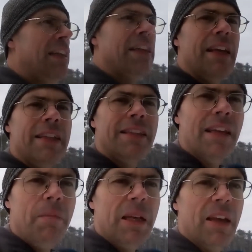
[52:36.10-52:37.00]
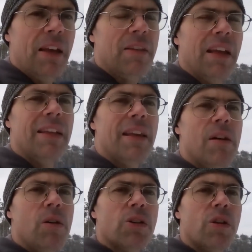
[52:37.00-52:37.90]
and they intimidate and
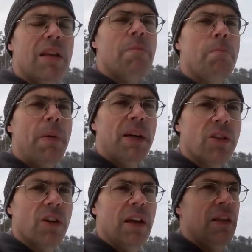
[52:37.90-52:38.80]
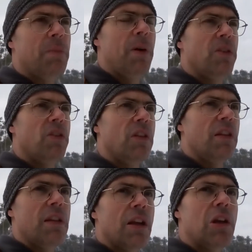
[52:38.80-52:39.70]
they also impersonate
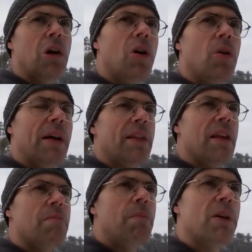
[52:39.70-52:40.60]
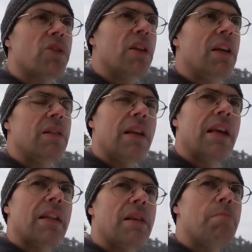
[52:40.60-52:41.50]
person they go and they impersonate they
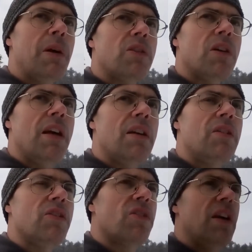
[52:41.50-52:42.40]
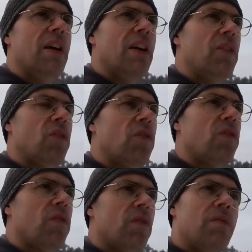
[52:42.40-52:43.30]
get impersonators
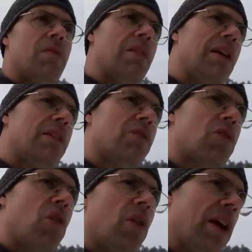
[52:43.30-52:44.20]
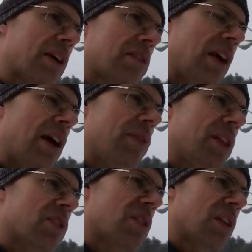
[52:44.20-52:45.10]
and they collect
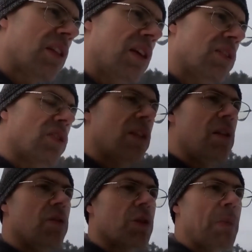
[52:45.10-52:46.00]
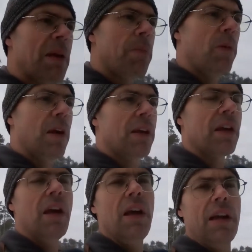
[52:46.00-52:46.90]
evidence like this and they use people
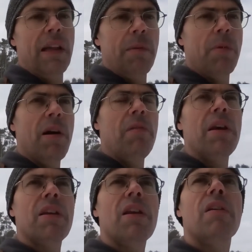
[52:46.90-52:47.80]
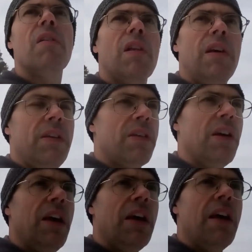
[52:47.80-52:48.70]
like librarian here like